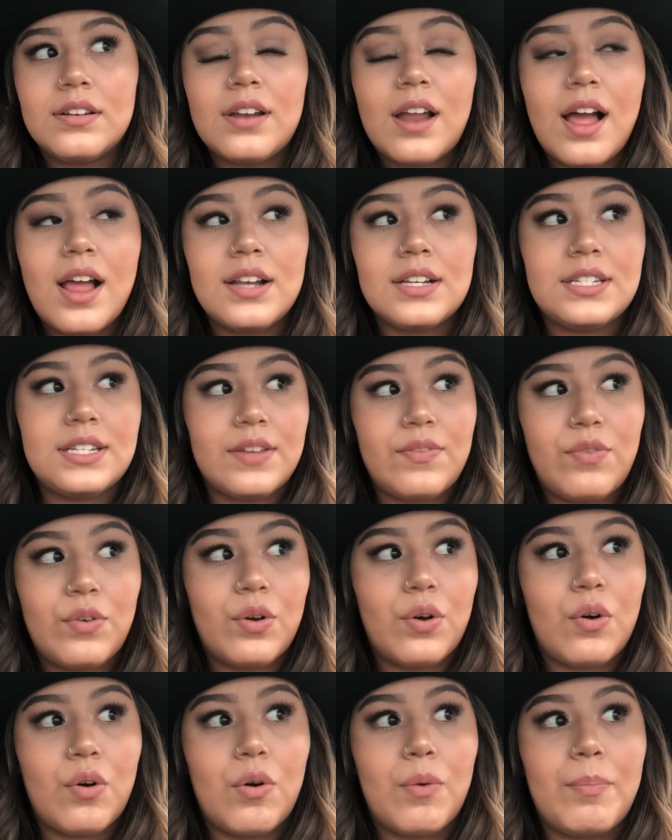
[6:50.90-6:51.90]
not
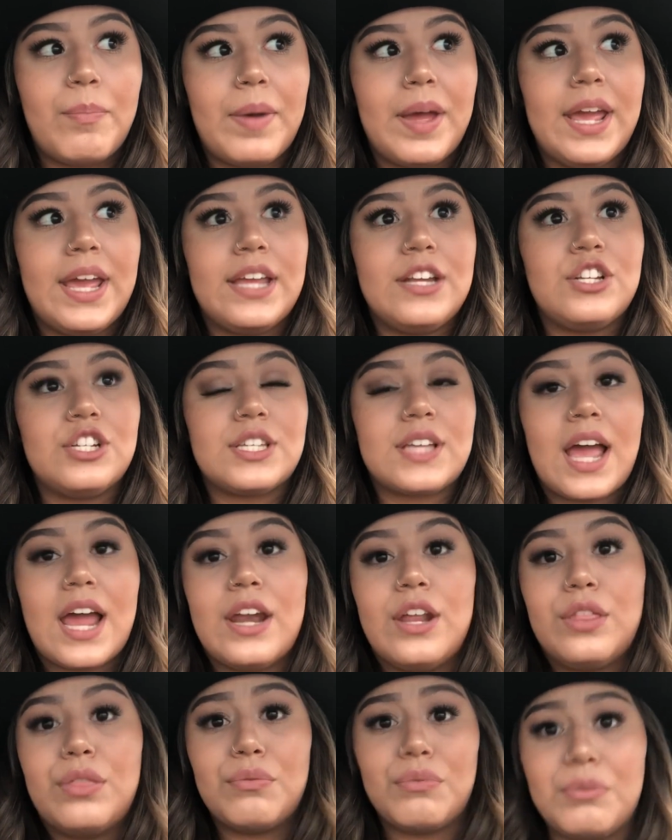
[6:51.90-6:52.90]
difficult, but it just
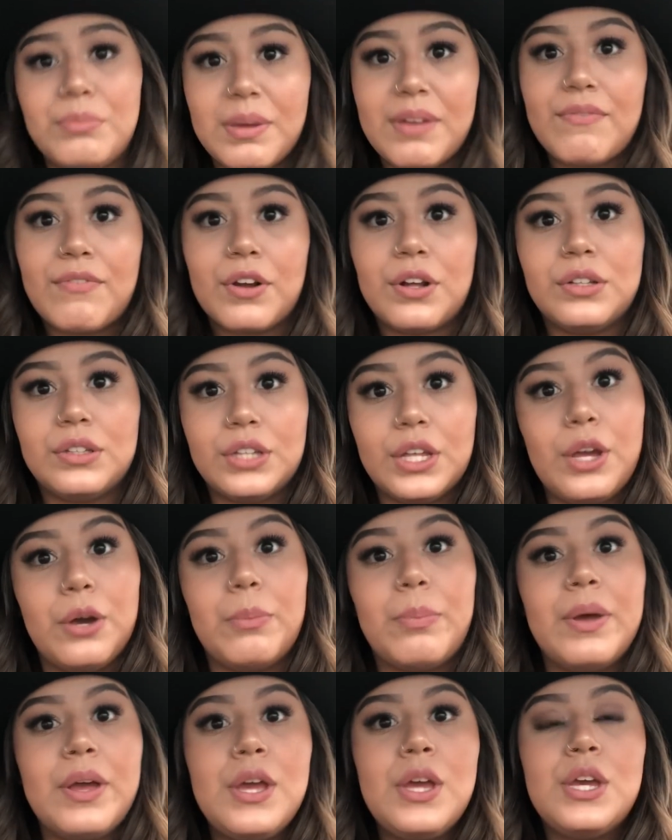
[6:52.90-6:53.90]
kind of threw me for a
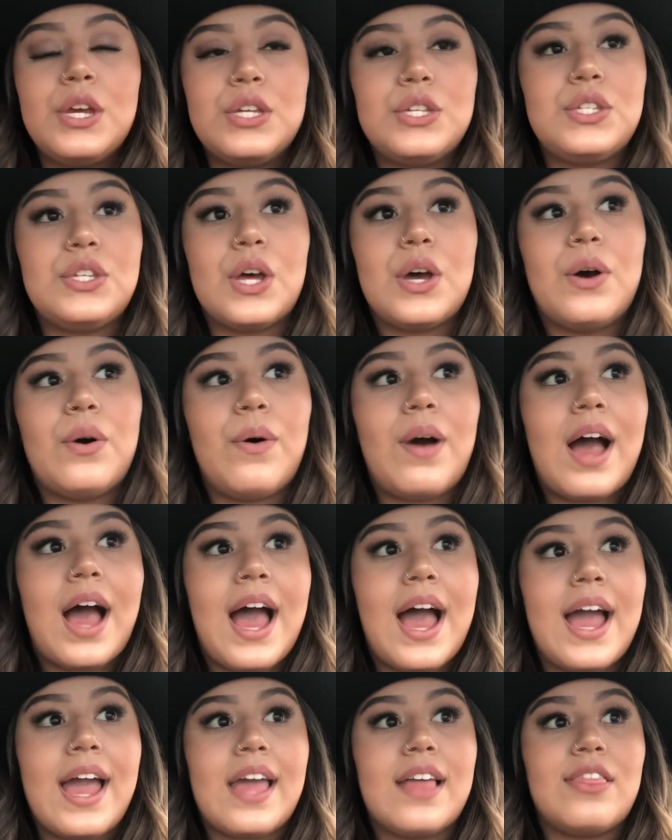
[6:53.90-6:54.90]
loop. So
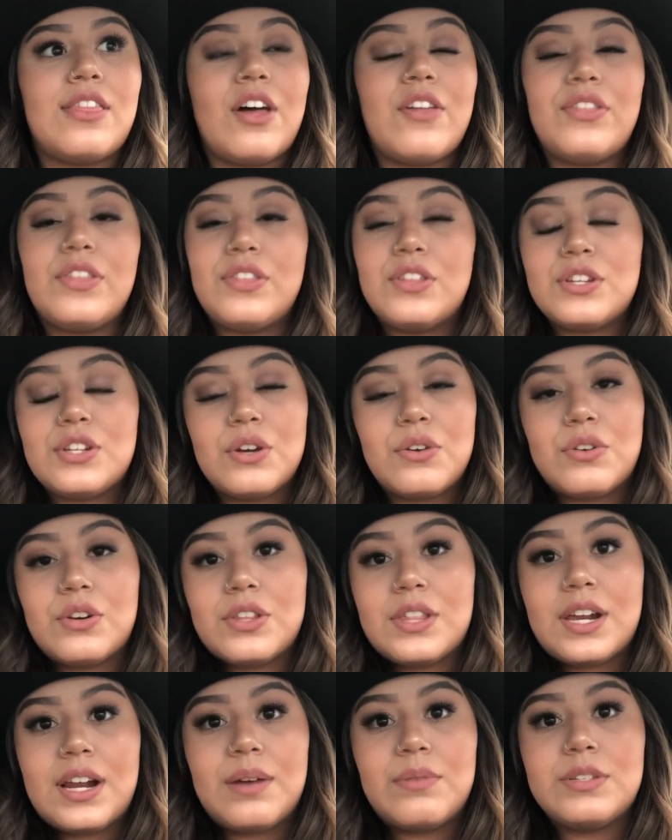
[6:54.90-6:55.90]
I thought that the
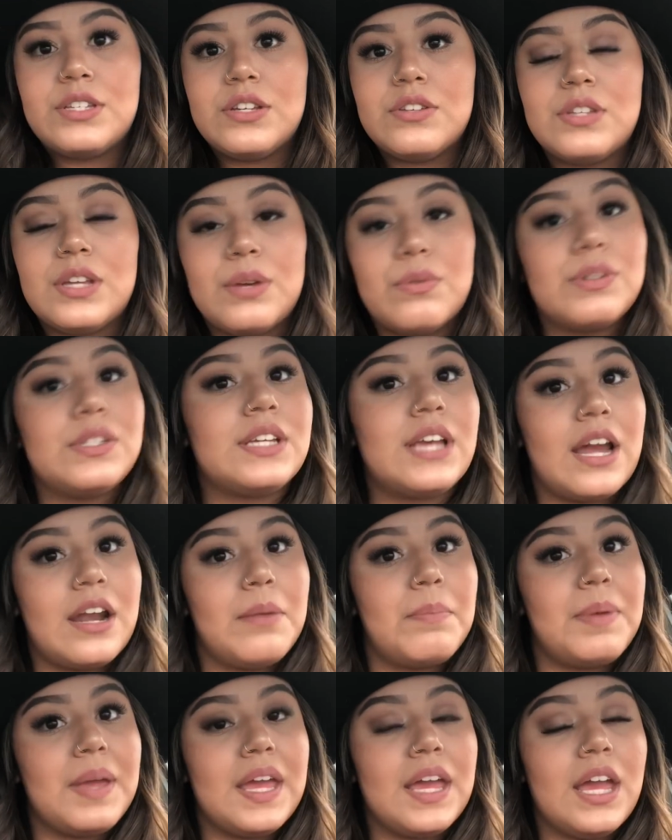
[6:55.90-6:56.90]
toner that I was using was
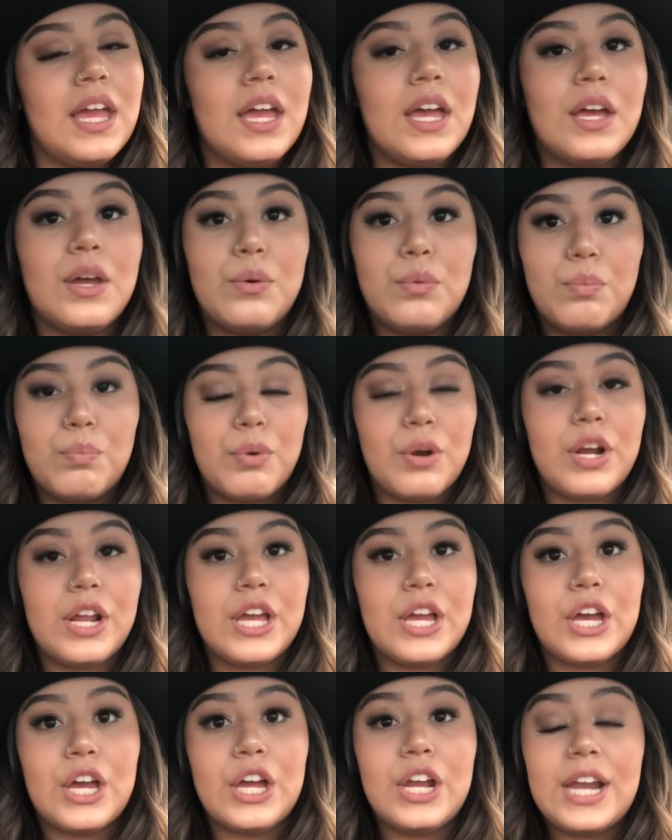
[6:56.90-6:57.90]
gonna be
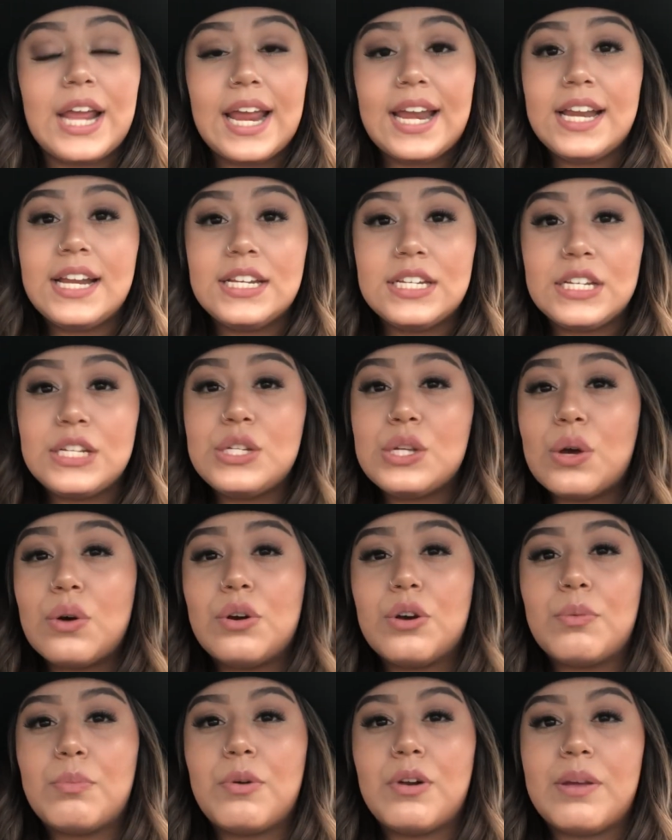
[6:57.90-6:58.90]
pretty good, and it did
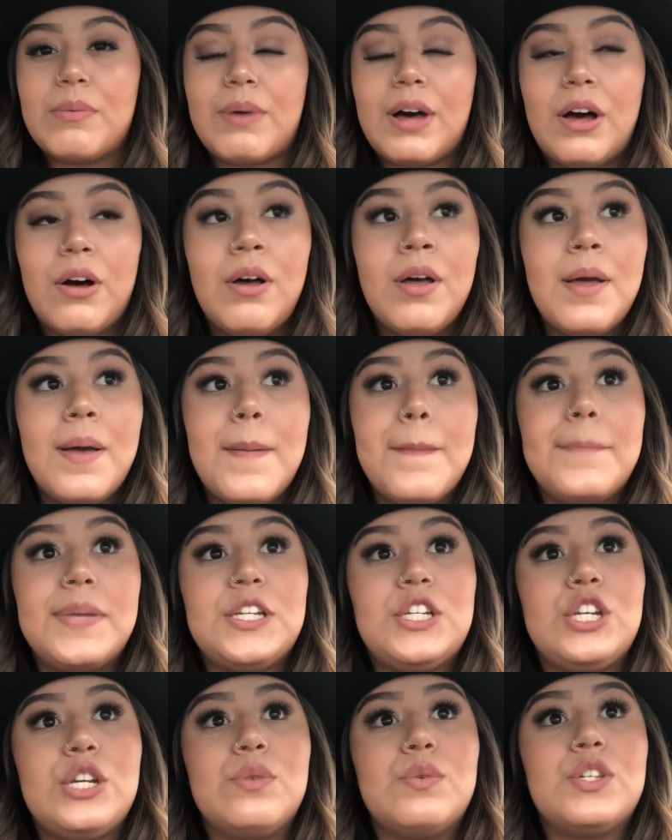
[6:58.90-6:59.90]
tone her pretty well,
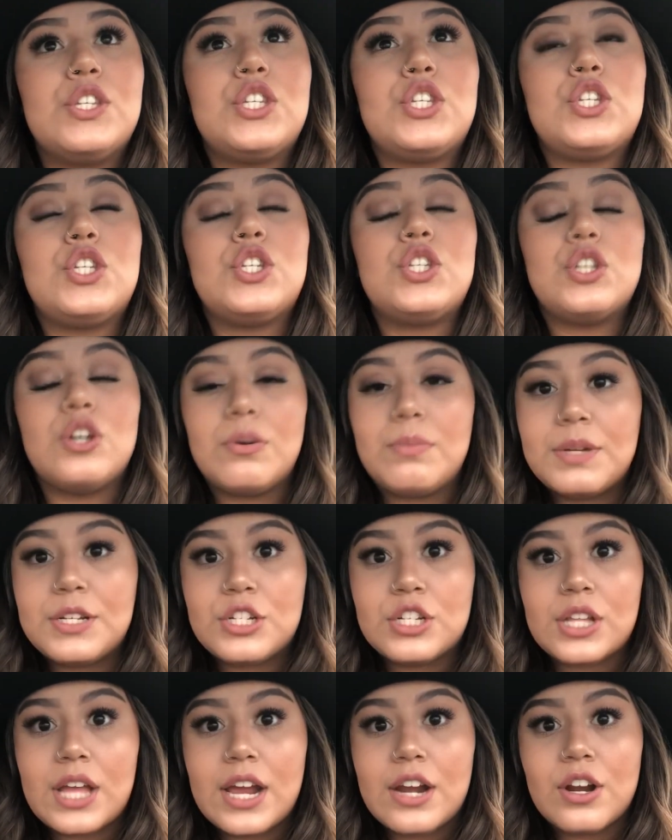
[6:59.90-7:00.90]
but she was so
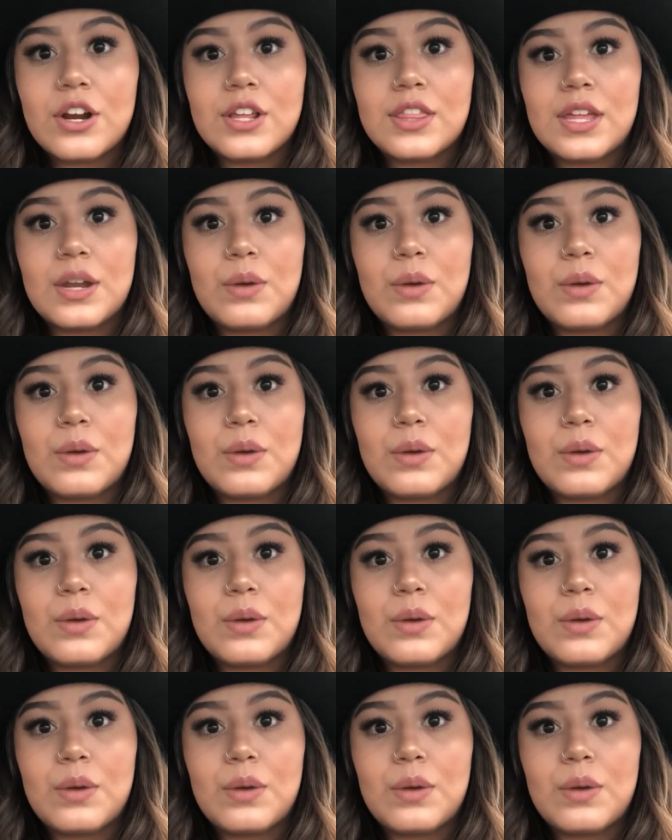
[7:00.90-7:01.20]
much lighter